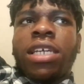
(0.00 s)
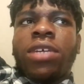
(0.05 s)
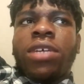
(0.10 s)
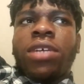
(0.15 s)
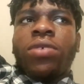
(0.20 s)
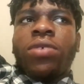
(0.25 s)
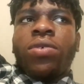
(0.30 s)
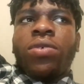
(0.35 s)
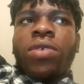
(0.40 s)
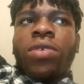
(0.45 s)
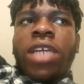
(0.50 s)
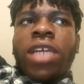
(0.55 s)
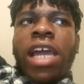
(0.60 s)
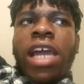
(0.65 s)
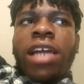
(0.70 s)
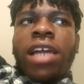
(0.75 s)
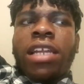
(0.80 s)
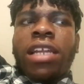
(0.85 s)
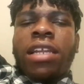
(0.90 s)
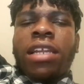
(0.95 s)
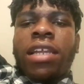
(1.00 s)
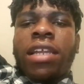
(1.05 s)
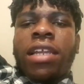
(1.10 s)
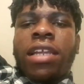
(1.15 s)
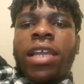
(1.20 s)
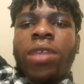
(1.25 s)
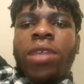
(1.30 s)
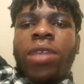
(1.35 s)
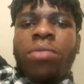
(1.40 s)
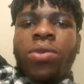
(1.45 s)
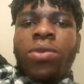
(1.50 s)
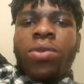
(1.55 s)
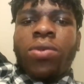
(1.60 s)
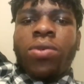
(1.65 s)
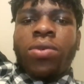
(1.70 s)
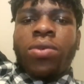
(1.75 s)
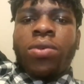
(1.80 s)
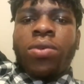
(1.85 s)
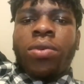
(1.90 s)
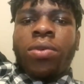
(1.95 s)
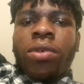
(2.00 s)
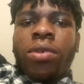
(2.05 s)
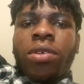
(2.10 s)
oh, it can help you